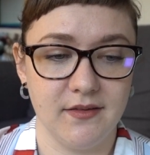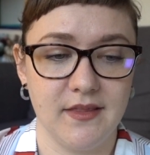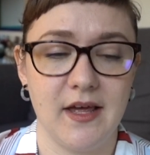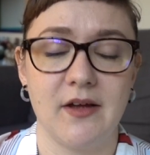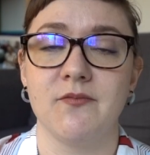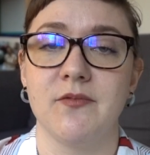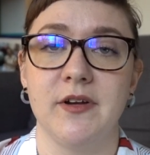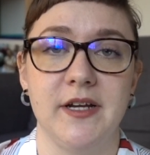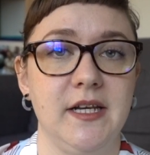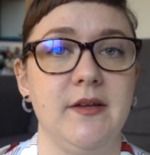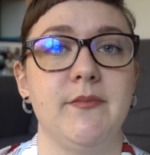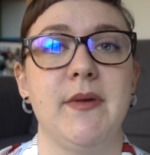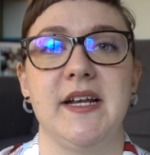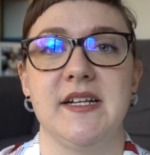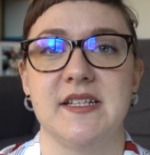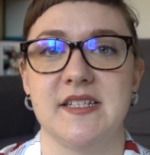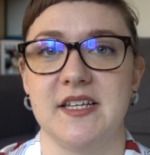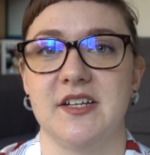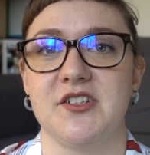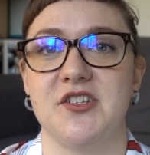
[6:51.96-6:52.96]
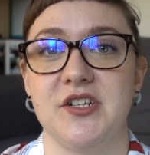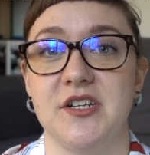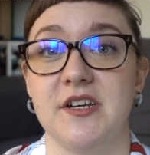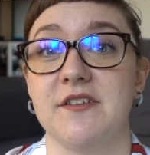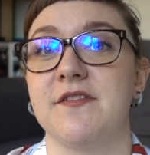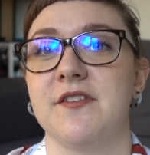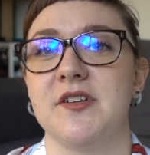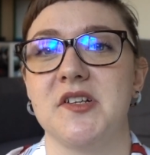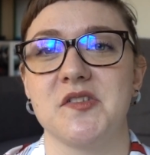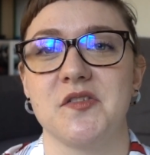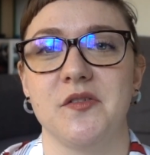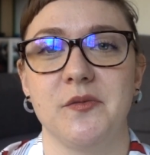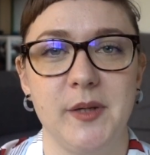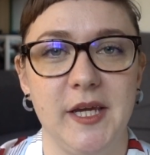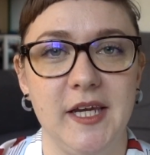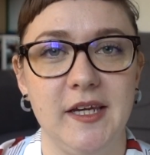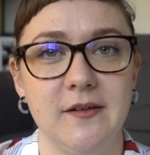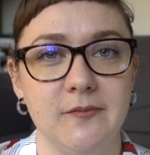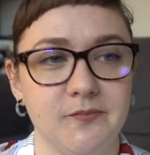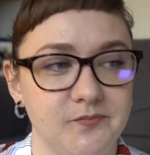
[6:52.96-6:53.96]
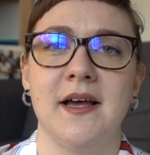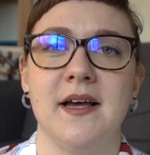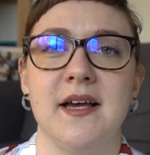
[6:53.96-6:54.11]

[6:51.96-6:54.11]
that really made such a difference for me.